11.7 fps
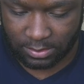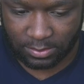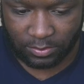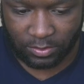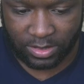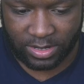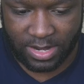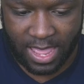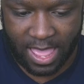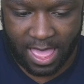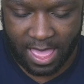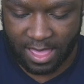We're gonna
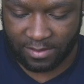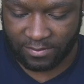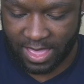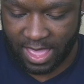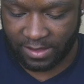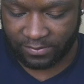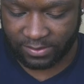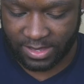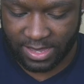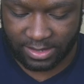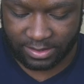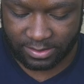have
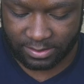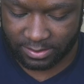Aflac.